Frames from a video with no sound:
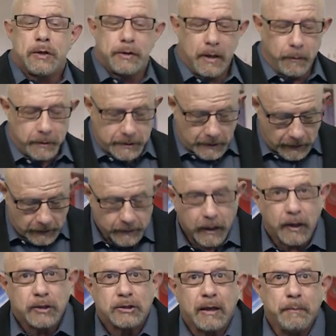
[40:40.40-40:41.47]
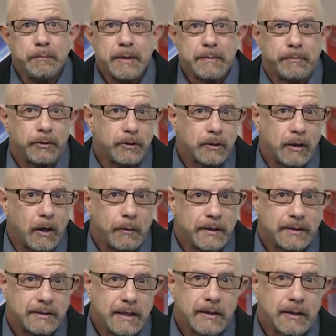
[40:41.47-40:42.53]
There are some people, you can
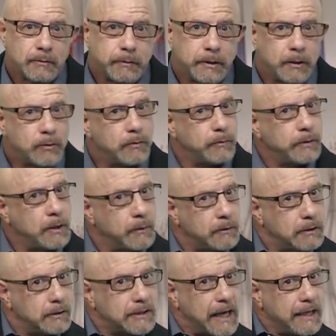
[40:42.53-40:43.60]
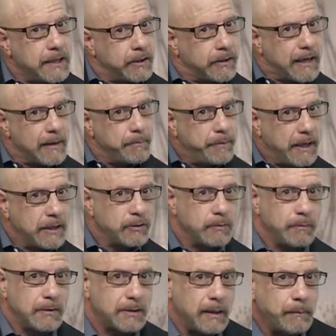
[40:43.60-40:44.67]
always see this when you're designing your
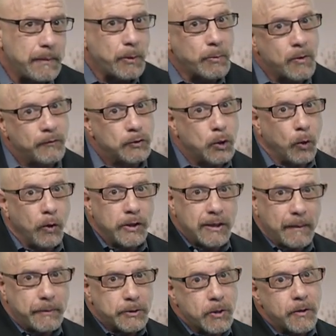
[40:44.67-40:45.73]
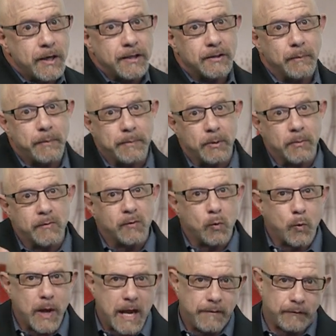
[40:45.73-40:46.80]
campaigns, some people move towards opportunity, some people move
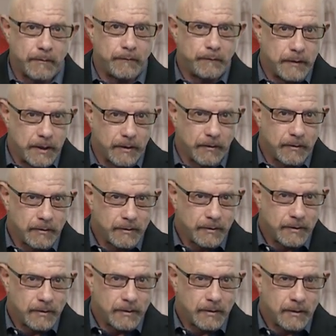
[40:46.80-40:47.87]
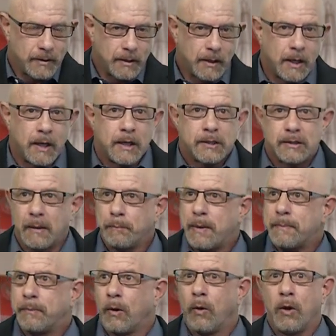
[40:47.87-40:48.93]
away from fear. Some
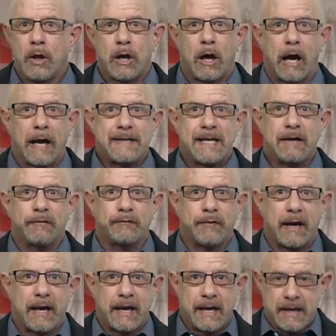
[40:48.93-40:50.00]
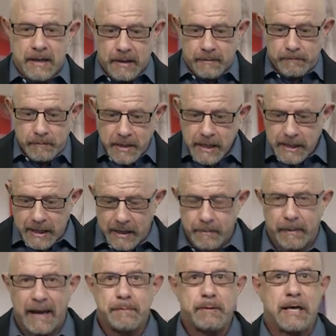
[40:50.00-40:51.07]
people identify
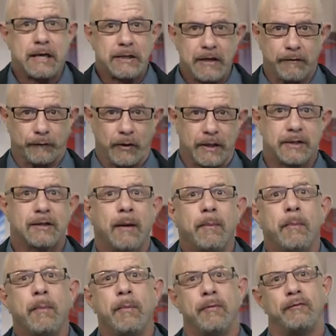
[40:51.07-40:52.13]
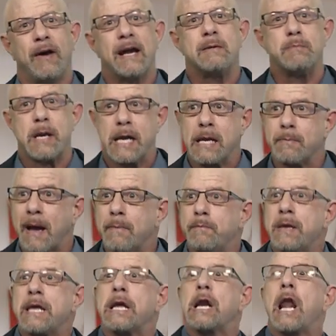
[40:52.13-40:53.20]
meaning by being different. Some find meaning by
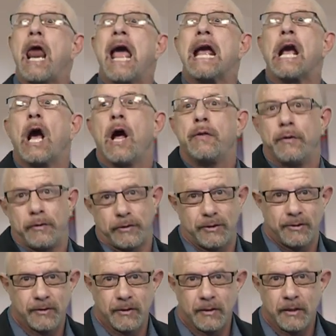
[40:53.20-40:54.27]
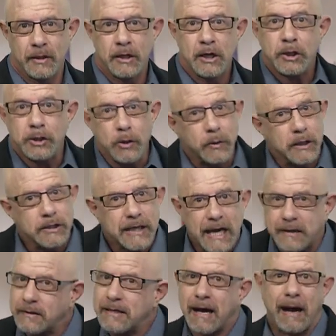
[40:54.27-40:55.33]
being like others. You can
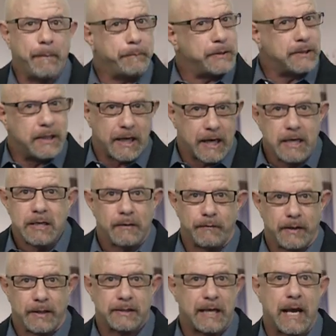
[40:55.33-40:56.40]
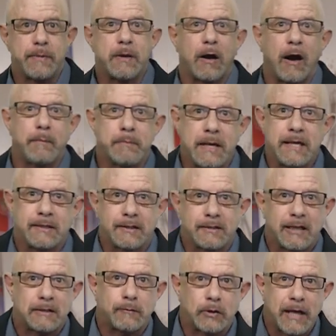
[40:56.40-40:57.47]
take the opposite end of this, and there are many
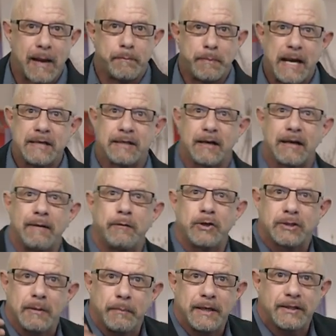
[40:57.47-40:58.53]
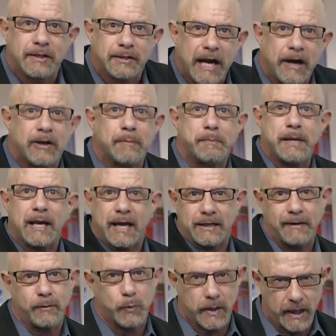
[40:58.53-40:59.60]
successful campaigns that leverage somebody's desire to be
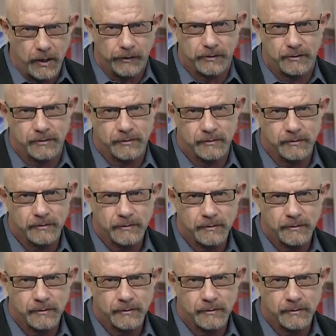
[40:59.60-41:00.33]
like everyone else.